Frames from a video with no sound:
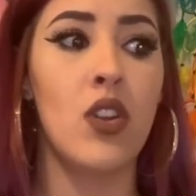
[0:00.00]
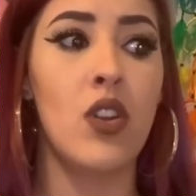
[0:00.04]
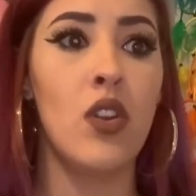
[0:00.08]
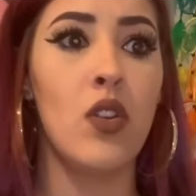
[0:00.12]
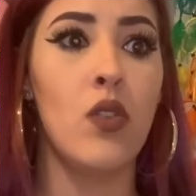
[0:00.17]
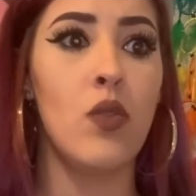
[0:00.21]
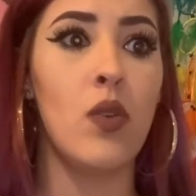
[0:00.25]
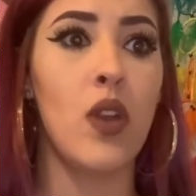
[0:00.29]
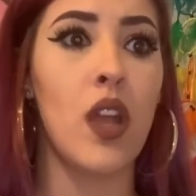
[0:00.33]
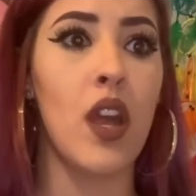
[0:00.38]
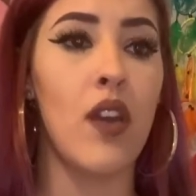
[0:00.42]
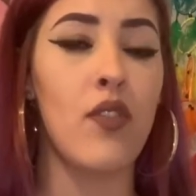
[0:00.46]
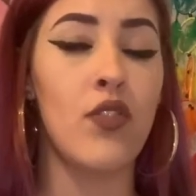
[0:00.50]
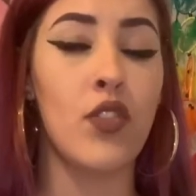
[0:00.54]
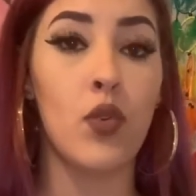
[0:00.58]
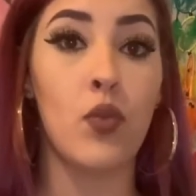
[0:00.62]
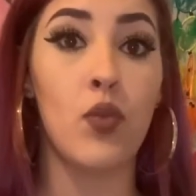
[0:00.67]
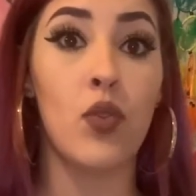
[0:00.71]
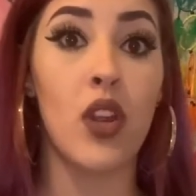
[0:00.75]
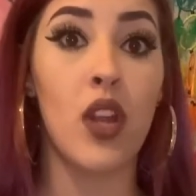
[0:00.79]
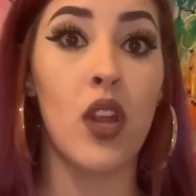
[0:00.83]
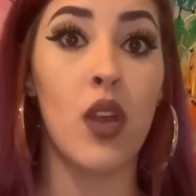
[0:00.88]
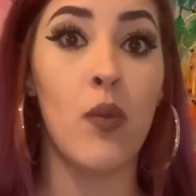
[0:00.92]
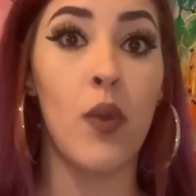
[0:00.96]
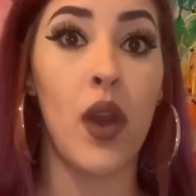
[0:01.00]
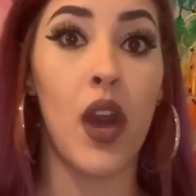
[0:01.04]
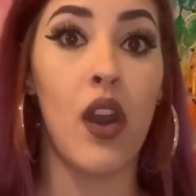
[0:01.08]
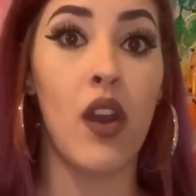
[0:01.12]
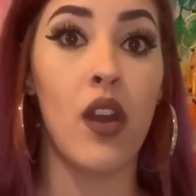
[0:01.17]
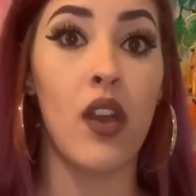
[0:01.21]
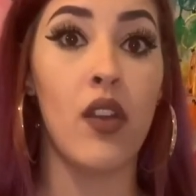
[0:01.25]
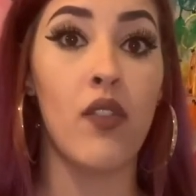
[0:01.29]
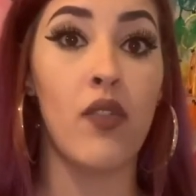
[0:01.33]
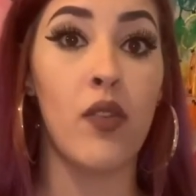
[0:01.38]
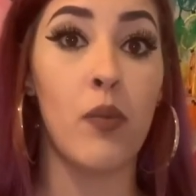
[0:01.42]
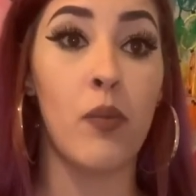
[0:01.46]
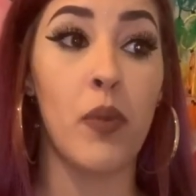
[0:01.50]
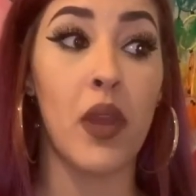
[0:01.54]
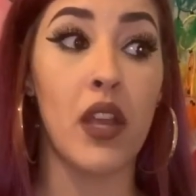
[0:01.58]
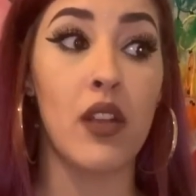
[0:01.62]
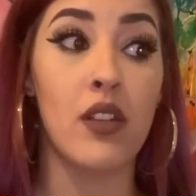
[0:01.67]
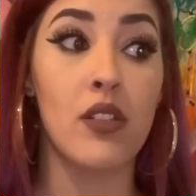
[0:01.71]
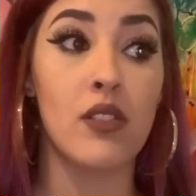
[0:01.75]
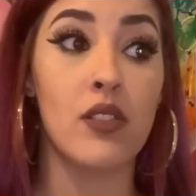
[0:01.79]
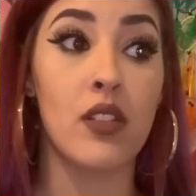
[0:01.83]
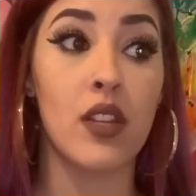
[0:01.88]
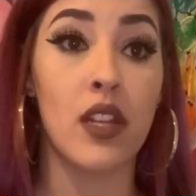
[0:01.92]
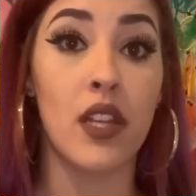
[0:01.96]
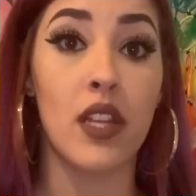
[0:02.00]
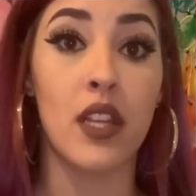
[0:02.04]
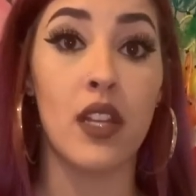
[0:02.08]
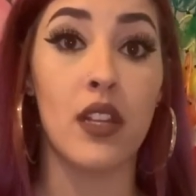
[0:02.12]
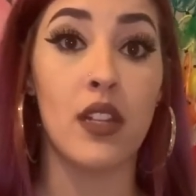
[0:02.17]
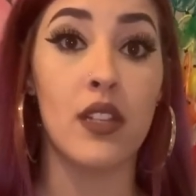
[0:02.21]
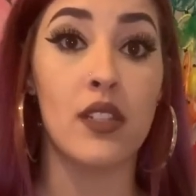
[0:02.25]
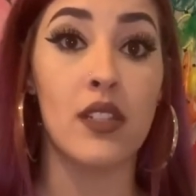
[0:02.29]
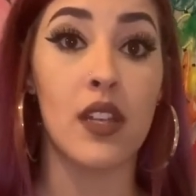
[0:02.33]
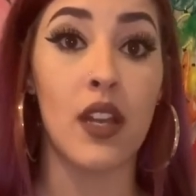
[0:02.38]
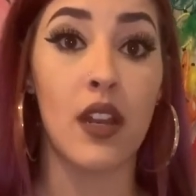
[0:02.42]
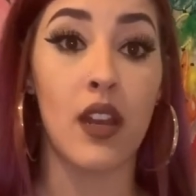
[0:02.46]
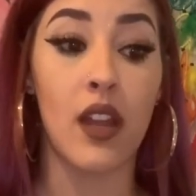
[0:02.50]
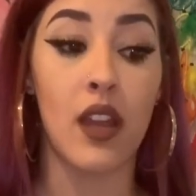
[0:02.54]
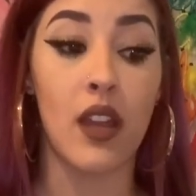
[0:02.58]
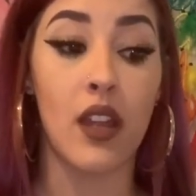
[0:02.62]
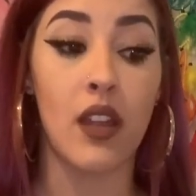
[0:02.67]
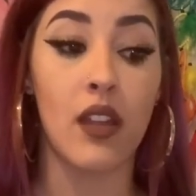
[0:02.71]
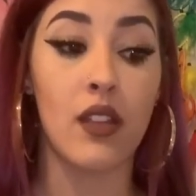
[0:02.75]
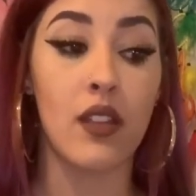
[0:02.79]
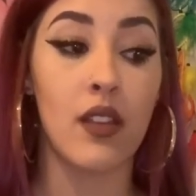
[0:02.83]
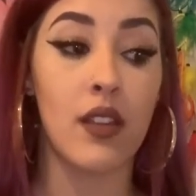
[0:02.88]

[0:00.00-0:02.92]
we have to worry about if a bear is going to eat us at night.